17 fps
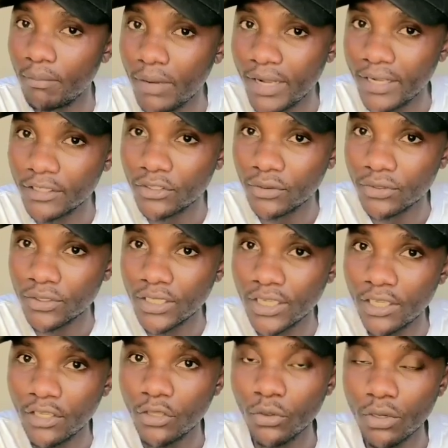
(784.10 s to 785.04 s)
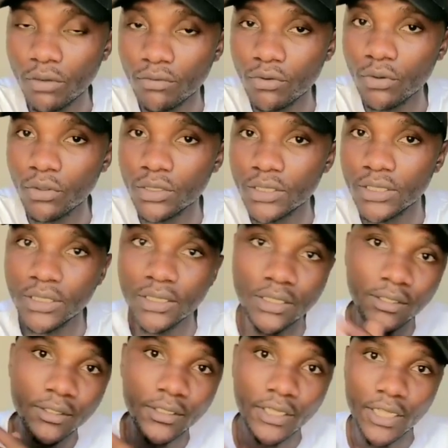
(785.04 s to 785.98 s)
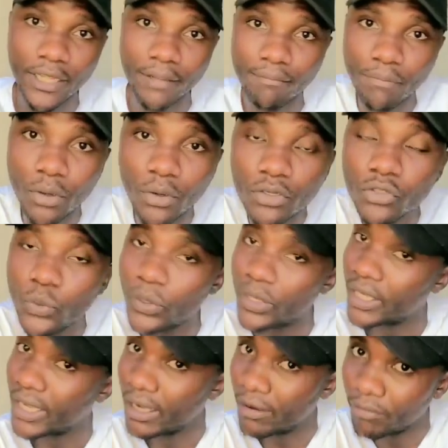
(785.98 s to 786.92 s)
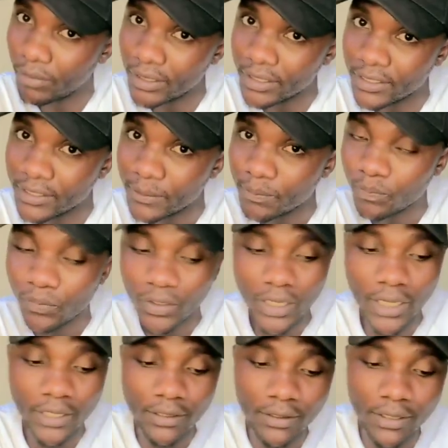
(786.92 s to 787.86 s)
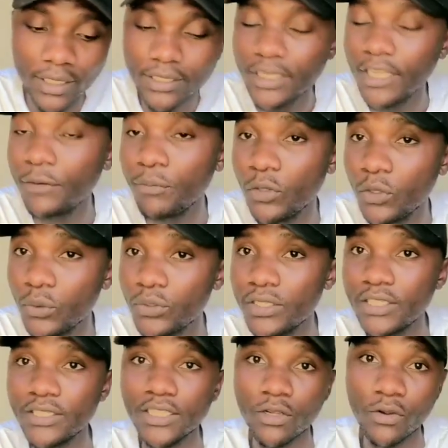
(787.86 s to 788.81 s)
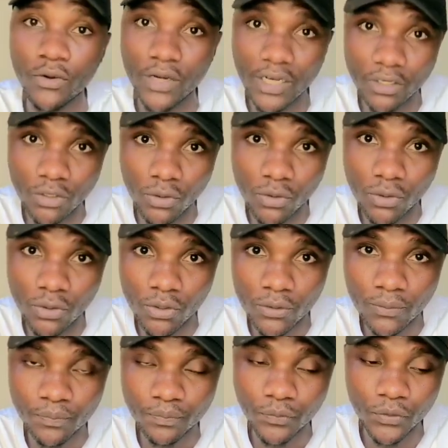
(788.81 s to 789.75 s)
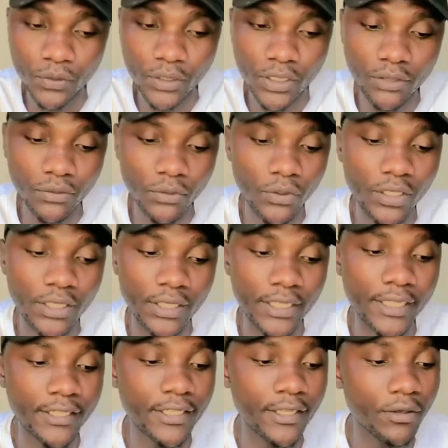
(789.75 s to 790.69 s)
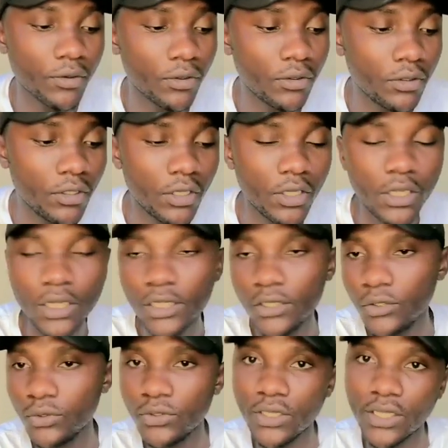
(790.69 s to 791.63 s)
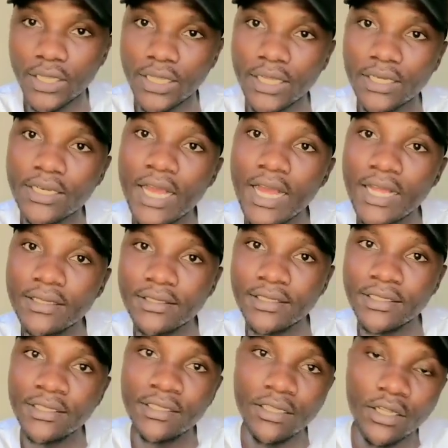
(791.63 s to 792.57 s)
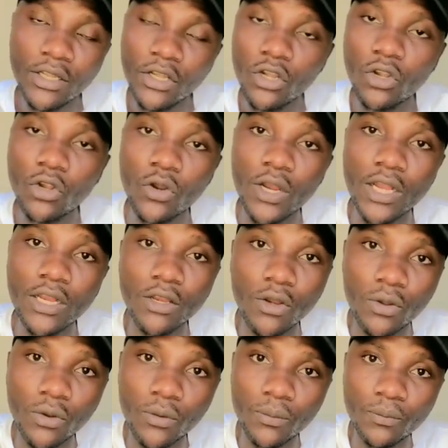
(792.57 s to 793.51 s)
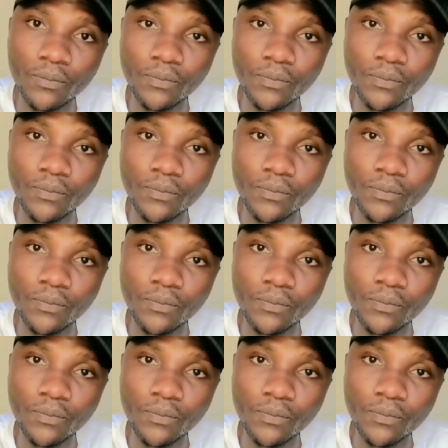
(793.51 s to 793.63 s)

bank to say you have got a bond with the government, and that can be used as a collateral. Okay, so you can get a loan using that as a collateral.